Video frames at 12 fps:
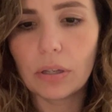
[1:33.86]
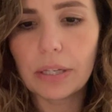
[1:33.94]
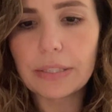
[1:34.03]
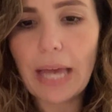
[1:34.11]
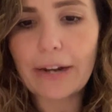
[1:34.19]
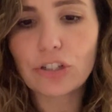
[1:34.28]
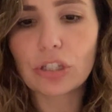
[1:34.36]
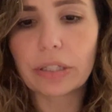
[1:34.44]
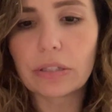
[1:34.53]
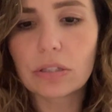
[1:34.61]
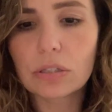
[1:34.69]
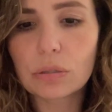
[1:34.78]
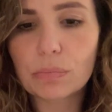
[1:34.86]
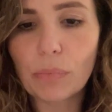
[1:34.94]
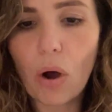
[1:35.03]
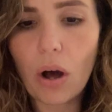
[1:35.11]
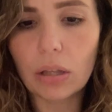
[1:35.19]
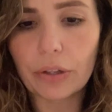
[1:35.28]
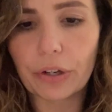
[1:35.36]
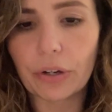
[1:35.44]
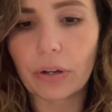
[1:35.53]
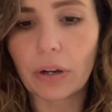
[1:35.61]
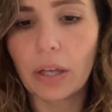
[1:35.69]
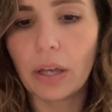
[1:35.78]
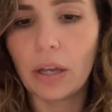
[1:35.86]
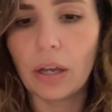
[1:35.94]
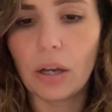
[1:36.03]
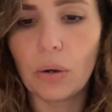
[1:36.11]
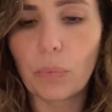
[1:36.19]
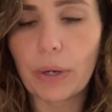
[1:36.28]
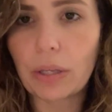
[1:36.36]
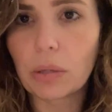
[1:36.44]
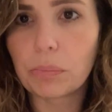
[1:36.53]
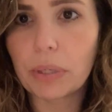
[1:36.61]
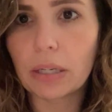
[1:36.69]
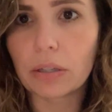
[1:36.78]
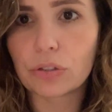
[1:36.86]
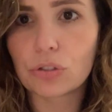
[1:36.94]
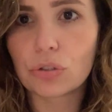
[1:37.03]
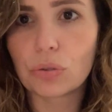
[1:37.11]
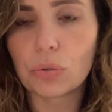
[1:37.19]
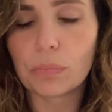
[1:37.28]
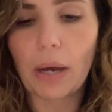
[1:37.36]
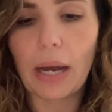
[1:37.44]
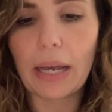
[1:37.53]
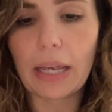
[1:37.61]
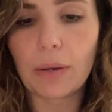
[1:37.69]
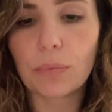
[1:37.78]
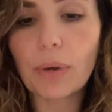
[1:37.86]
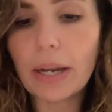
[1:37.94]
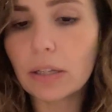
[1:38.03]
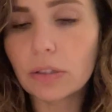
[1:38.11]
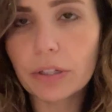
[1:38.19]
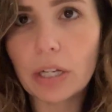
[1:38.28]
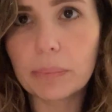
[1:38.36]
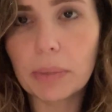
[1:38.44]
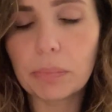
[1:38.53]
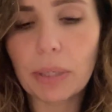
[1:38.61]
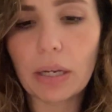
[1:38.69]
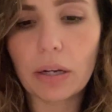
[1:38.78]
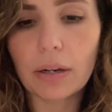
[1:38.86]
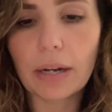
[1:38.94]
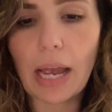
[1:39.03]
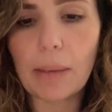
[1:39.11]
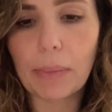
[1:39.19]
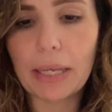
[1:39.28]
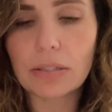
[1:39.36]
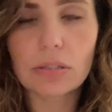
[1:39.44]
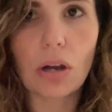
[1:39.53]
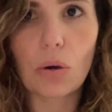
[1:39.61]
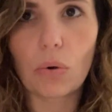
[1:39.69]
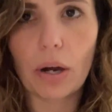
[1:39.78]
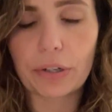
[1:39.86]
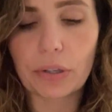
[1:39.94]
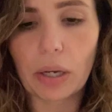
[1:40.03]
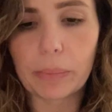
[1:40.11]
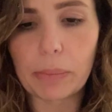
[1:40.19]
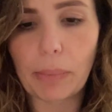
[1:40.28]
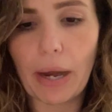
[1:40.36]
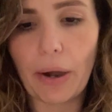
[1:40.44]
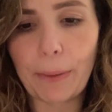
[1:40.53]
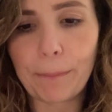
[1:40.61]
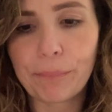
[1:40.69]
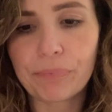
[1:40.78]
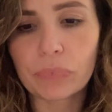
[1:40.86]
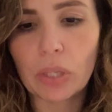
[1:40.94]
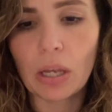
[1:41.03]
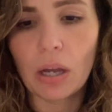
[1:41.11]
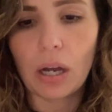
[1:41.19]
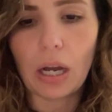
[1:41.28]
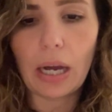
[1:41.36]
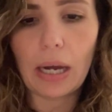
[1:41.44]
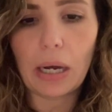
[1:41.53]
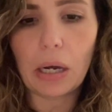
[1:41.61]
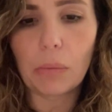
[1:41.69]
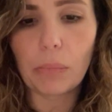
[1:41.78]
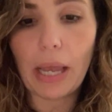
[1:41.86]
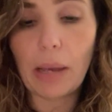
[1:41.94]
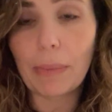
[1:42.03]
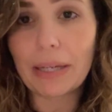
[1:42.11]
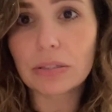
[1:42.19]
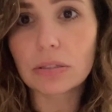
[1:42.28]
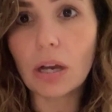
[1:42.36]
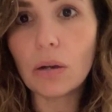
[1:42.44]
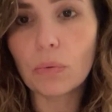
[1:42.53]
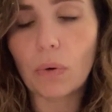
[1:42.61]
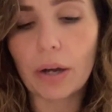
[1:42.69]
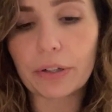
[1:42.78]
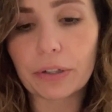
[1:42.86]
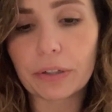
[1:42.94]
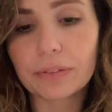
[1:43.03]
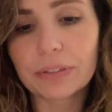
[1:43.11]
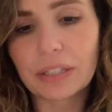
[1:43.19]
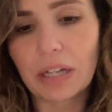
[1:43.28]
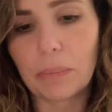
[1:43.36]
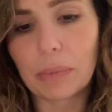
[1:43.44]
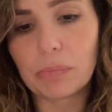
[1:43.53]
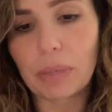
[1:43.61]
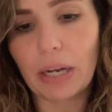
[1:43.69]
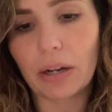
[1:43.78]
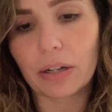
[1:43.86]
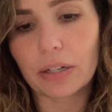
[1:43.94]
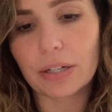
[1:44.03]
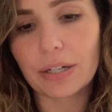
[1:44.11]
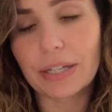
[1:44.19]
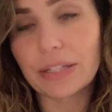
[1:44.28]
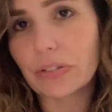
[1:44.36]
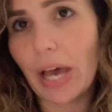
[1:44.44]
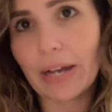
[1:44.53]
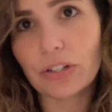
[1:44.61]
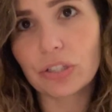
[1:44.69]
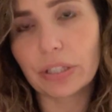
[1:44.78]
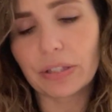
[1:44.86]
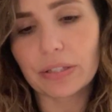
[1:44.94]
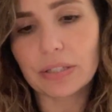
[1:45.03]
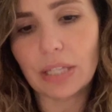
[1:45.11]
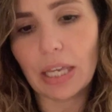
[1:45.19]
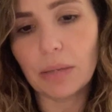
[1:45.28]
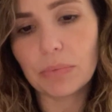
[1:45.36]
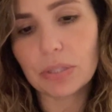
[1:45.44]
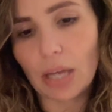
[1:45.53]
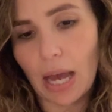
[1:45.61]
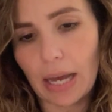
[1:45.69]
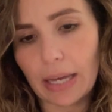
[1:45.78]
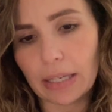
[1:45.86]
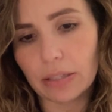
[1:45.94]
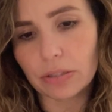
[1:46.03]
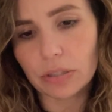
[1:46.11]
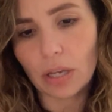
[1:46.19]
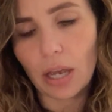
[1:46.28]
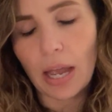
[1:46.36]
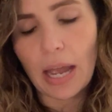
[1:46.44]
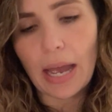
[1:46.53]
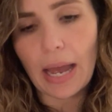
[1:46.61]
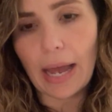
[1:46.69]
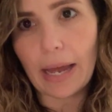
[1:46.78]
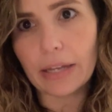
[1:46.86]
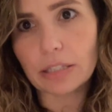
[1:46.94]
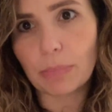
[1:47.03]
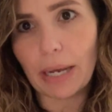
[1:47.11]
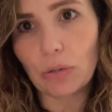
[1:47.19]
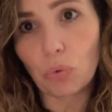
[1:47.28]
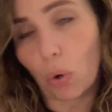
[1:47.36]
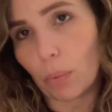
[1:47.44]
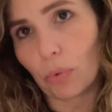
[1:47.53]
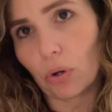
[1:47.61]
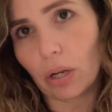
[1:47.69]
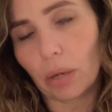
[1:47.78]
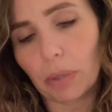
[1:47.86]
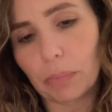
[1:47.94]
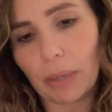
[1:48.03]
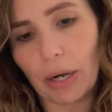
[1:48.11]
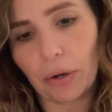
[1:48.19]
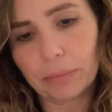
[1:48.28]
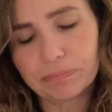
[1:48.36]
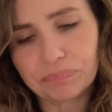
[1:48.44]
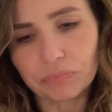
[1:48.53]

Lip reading: is actually smaller when compared to my regular gummy bear and my saltwater gummy bear. And my saltwater gummy bear is actually the same size as my normal gummy bear.